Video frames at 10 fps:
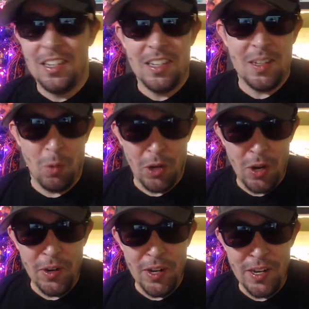And we're
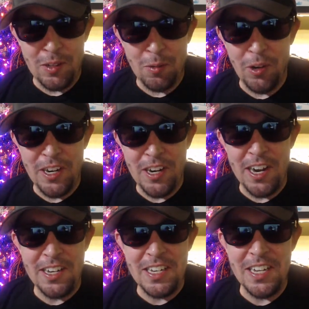going into
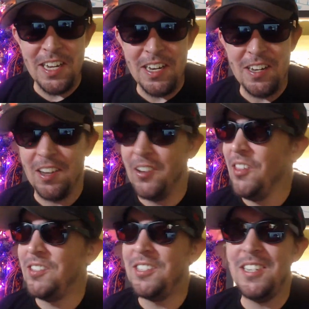2019,
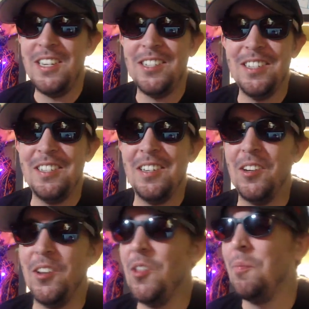another season,
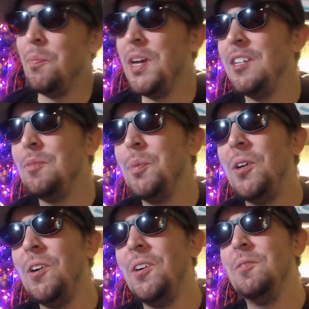another
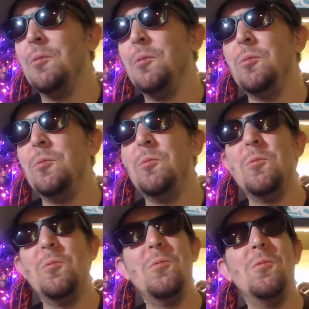baseball.
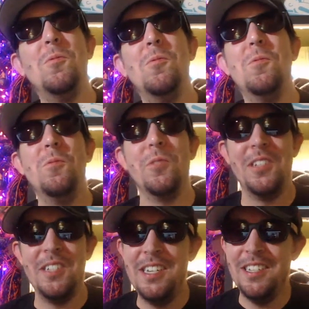Ooh,
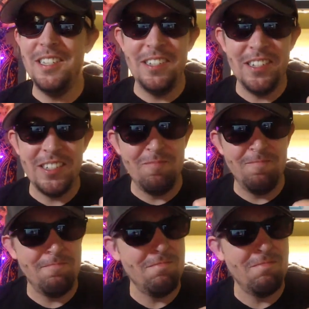season to just
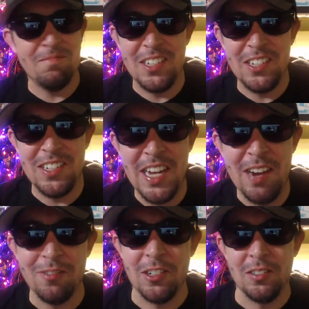
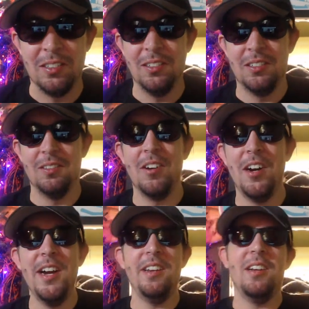savor,
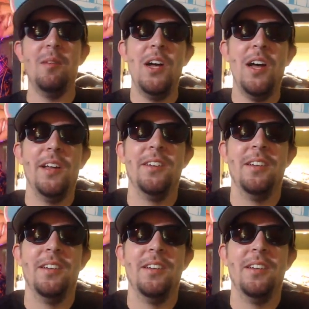right? Come on.